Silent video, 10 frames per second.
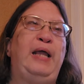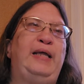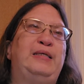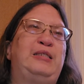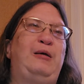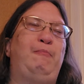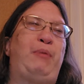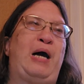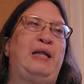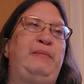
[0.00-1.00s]
He is the
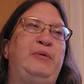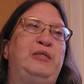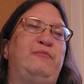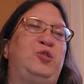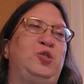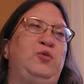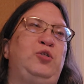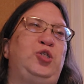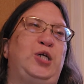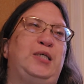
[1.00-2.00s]
embodiment of
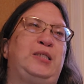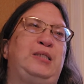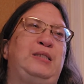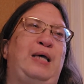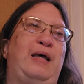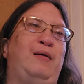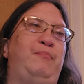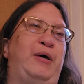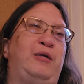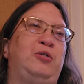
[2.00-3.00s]
truth, justice, and a
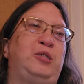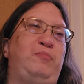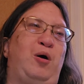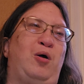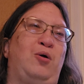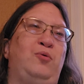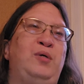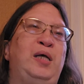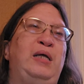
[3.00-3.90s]
better tomorrow,